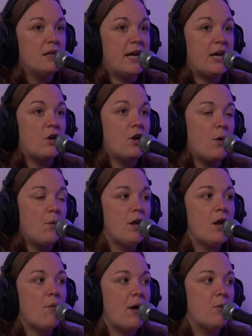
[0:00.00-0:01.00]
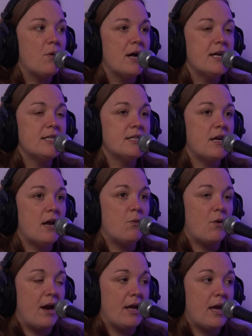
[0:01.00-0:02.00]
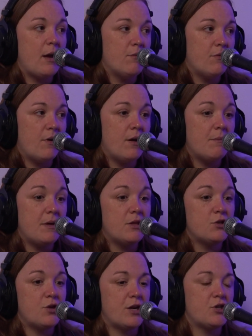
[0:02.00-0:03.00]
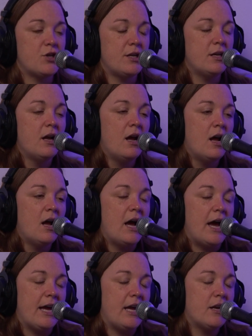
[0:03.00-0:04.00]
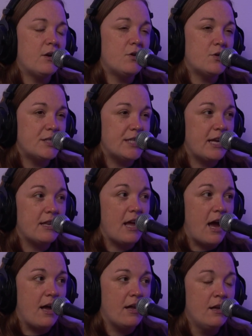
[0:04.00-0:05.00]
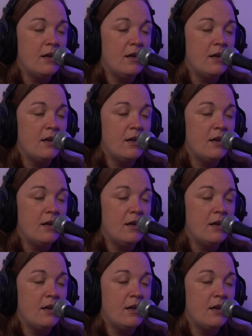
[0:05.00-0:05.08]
like, knowing who I was and where I came from in the direction, I could understand that.